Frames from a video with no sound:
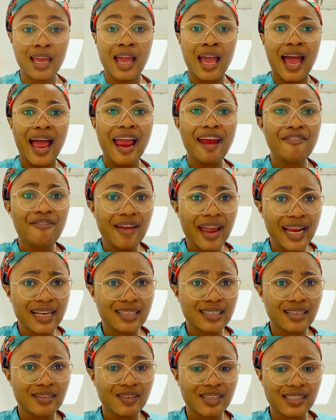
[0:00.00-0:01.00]
I
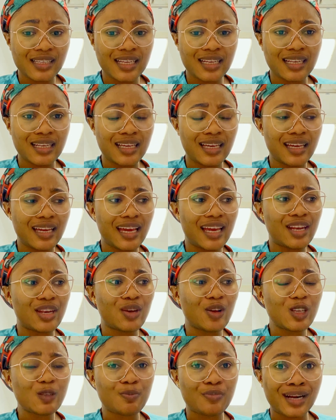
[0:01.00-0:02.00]
read recently a
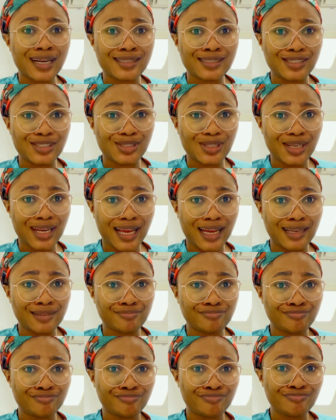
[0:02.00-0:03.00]
nurse practitioner
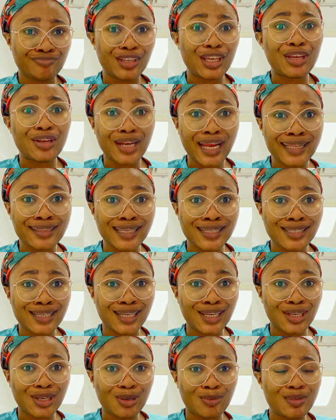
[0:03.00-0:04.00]
in United
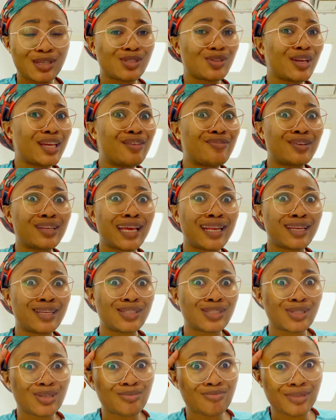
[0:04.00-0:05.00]
Kingdom is not even earning
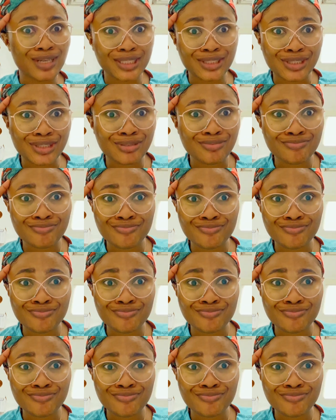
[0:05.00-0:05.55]
so much.